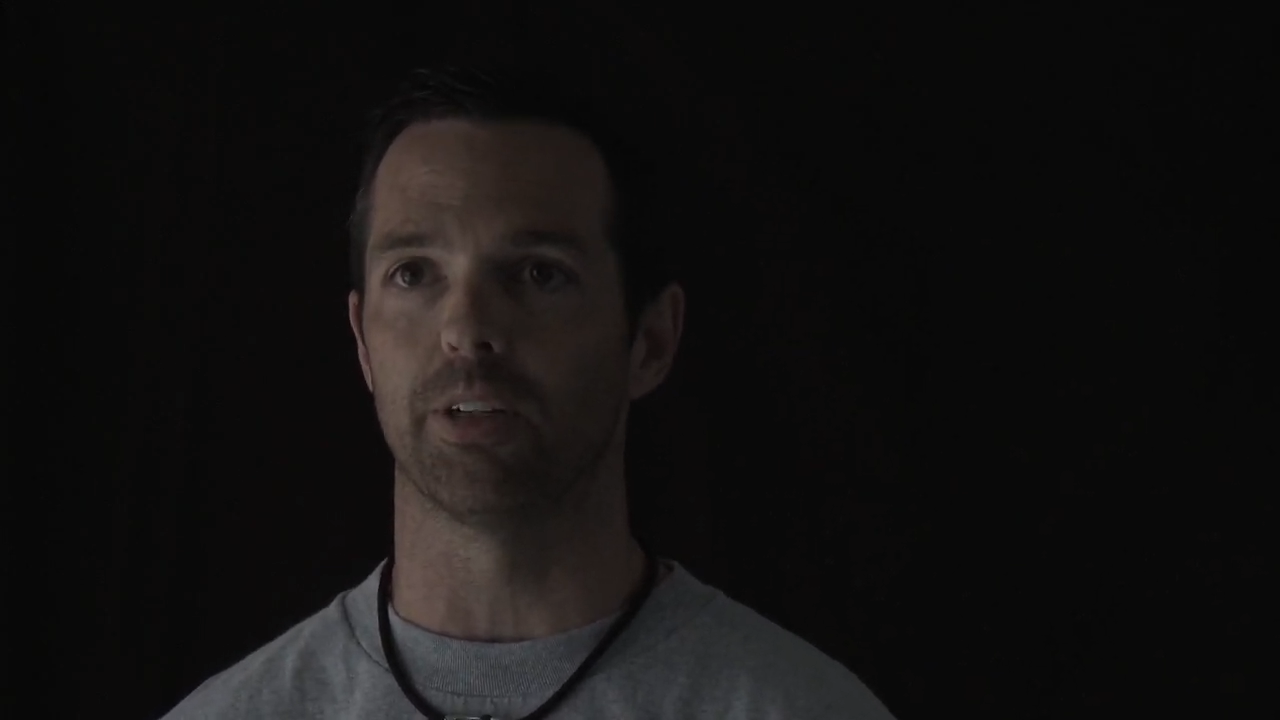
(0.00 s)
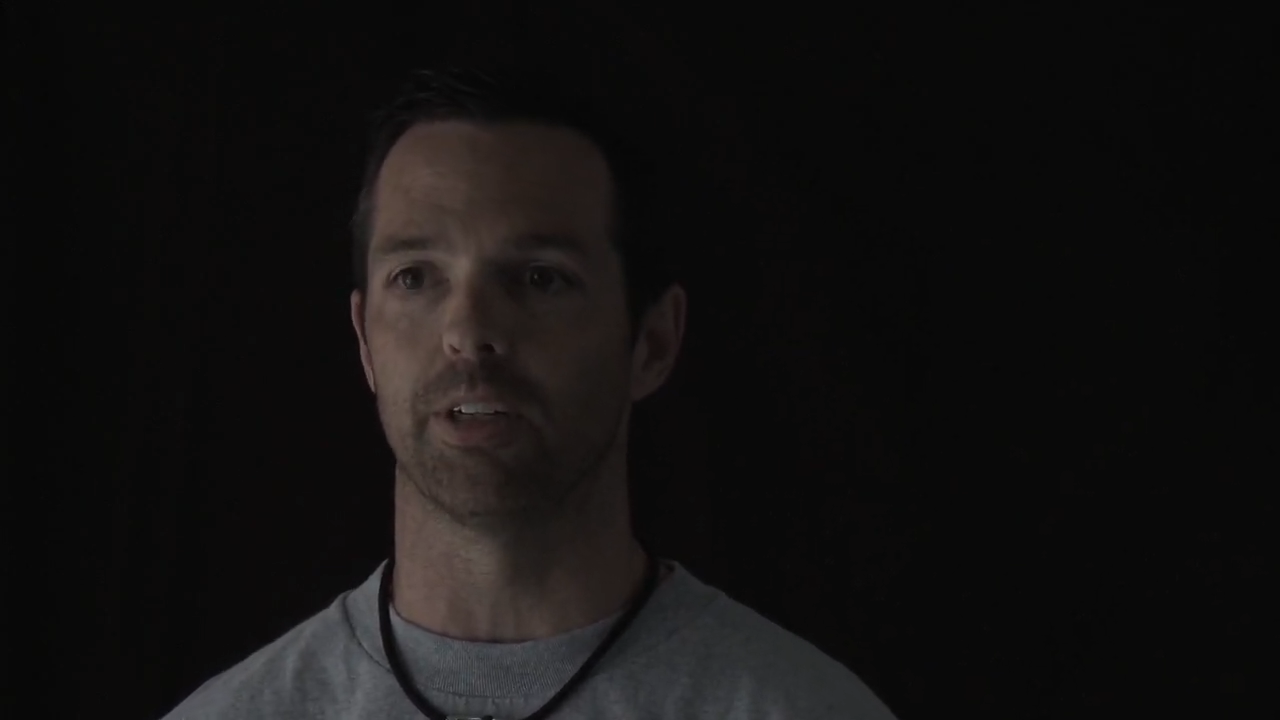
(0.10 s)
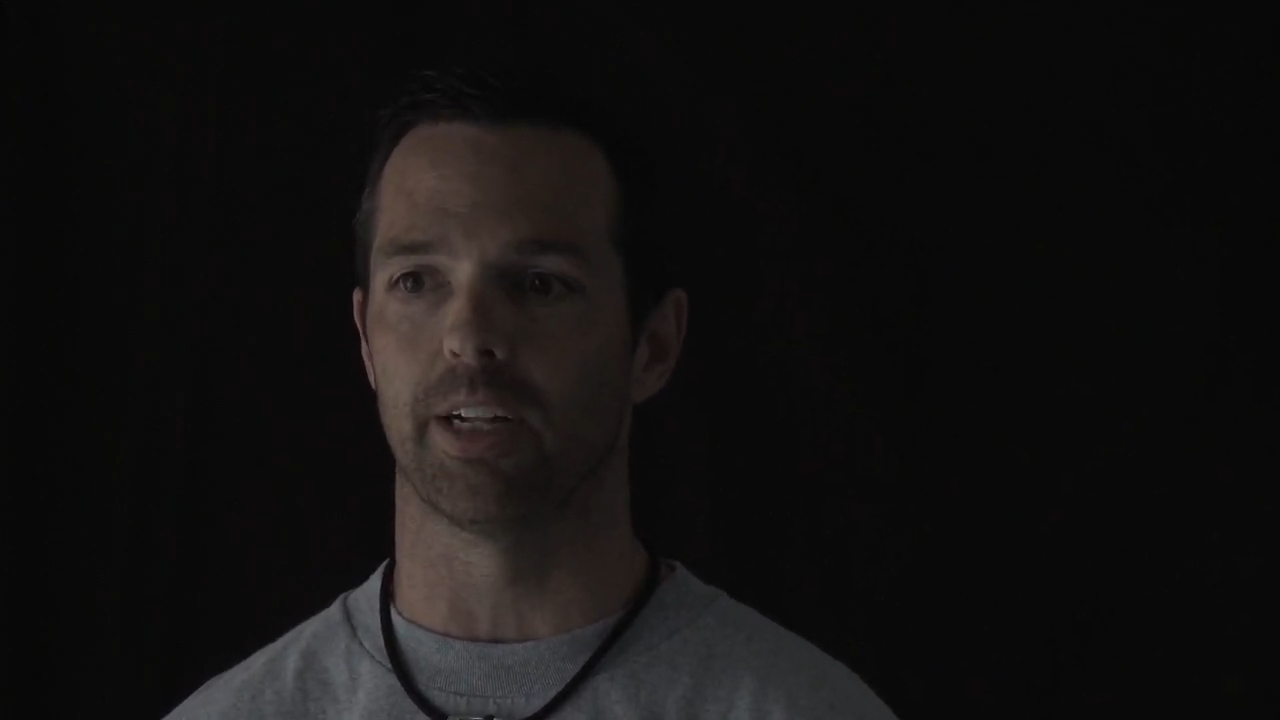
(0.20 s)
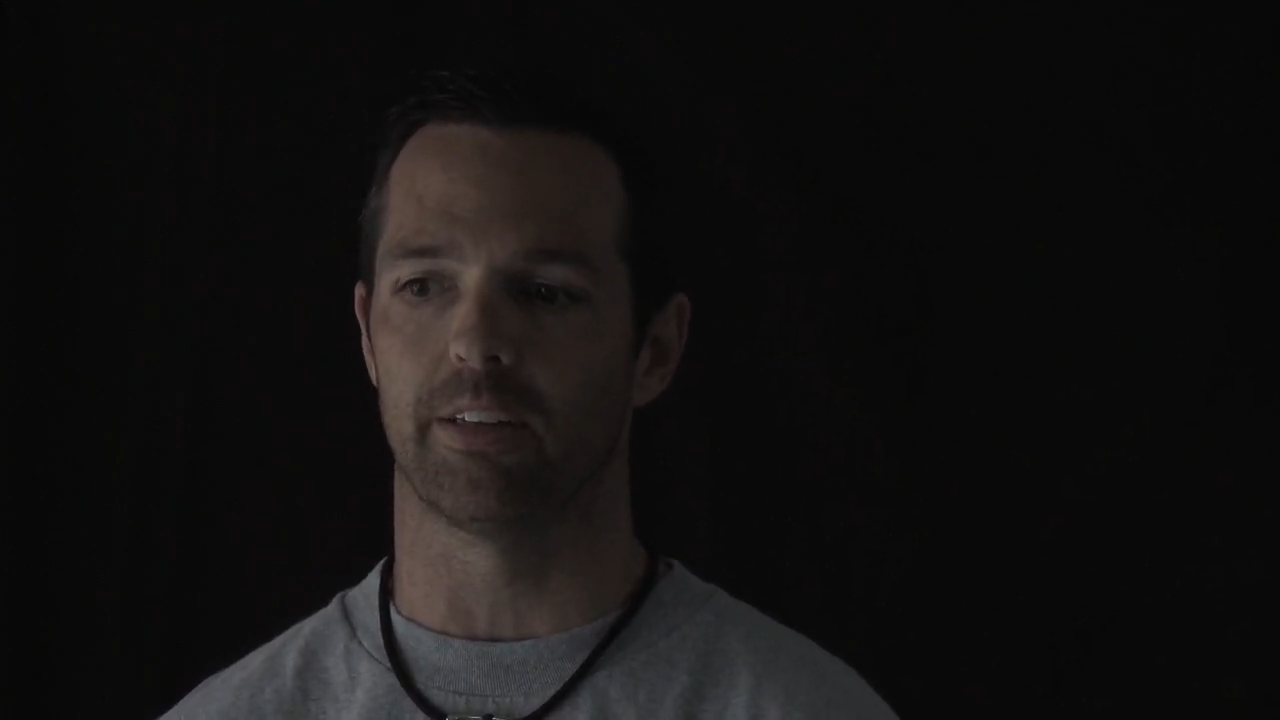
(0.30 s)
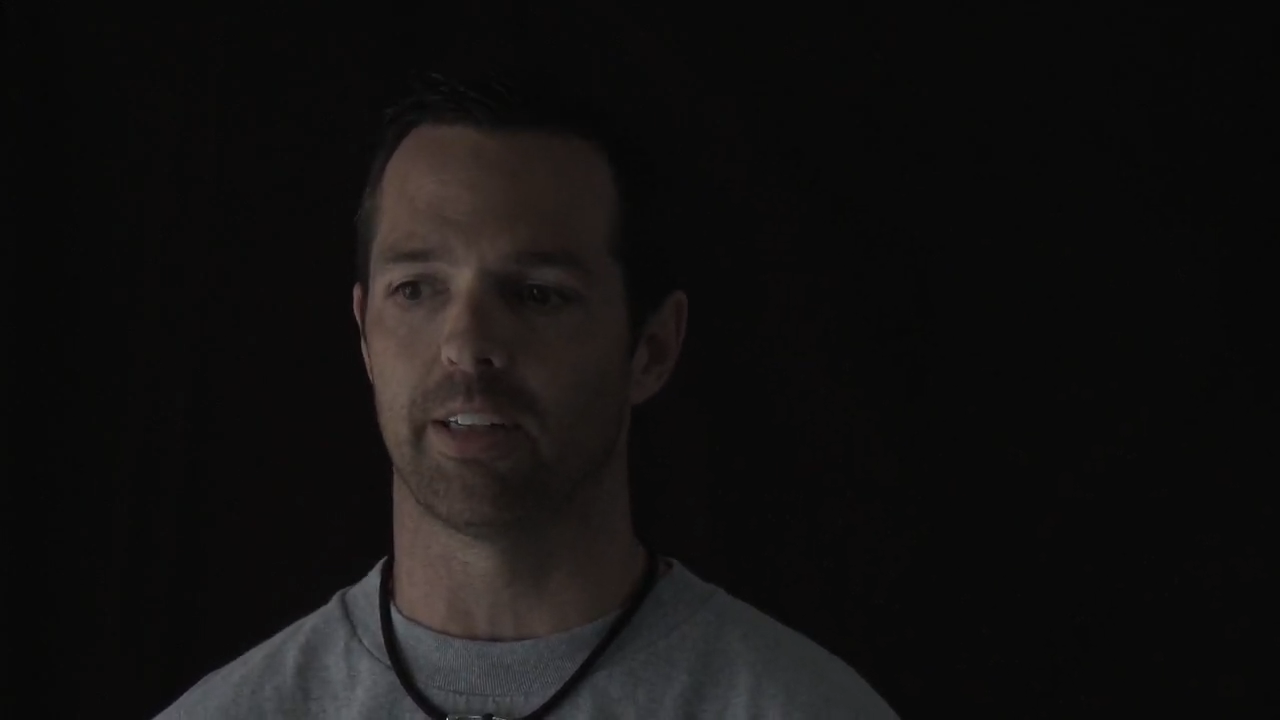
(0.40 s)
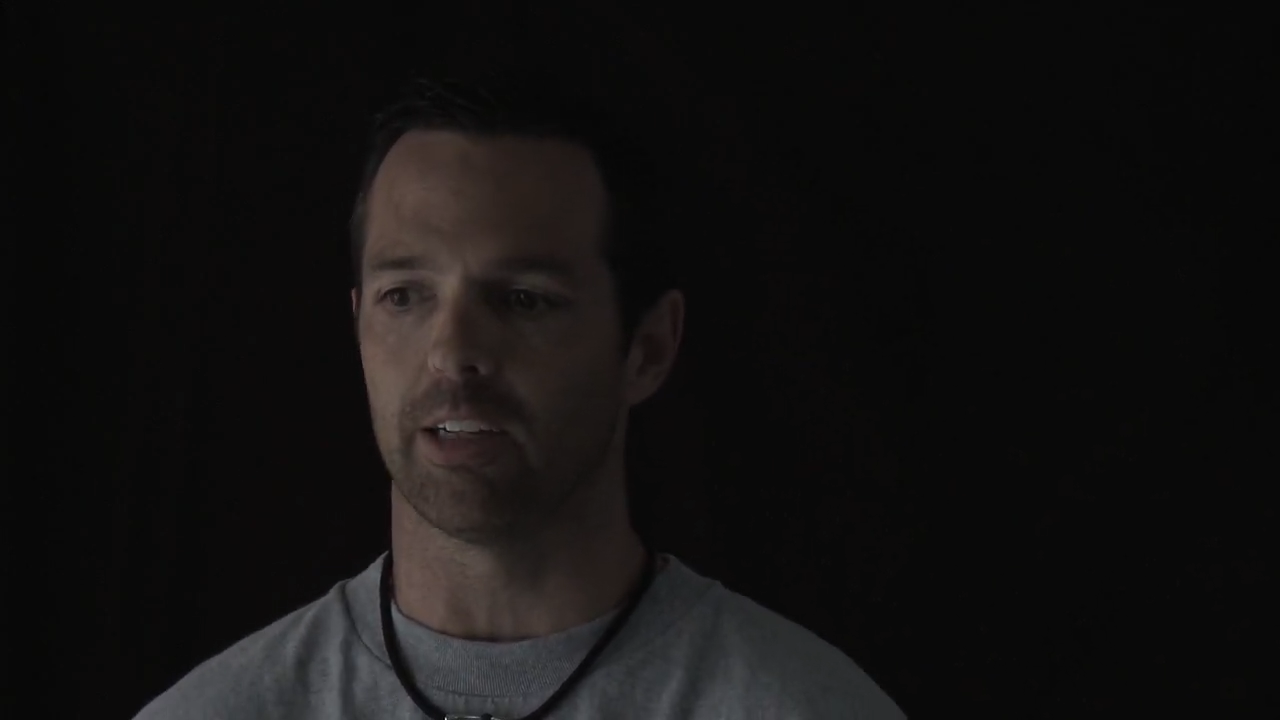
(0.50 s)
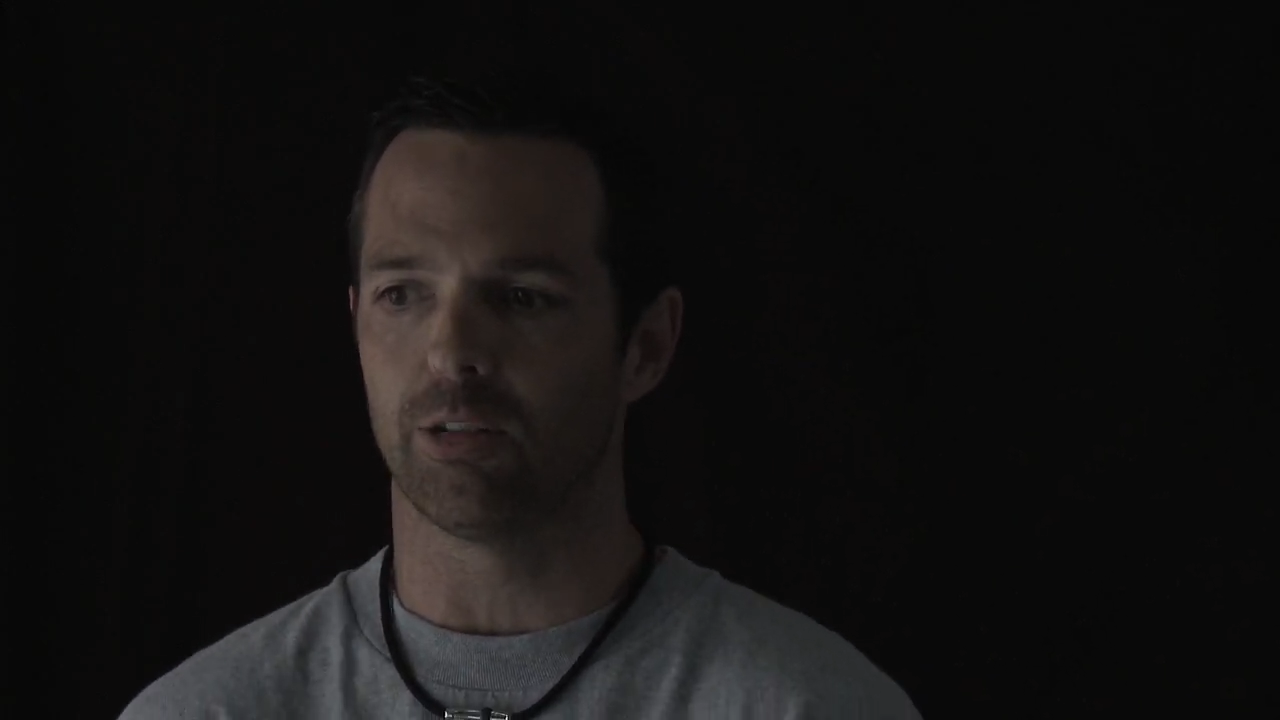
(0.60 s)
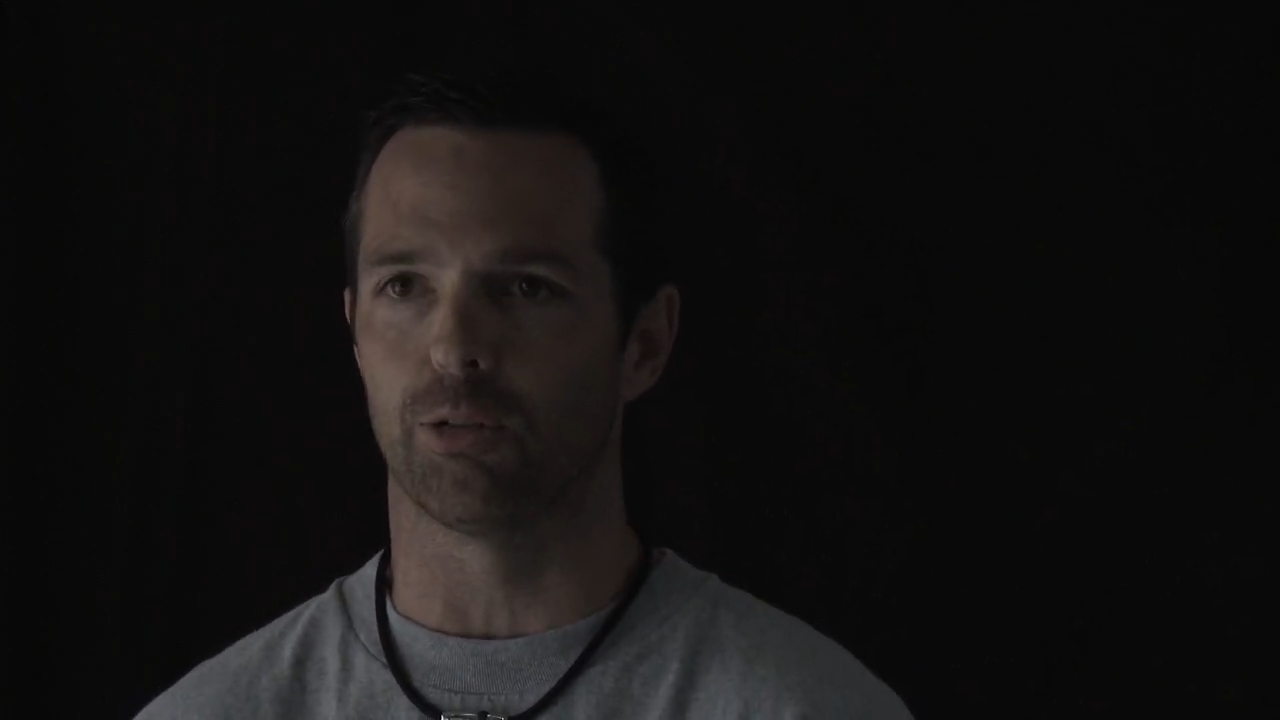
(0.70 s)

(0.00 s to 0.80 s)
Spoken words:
You know, that's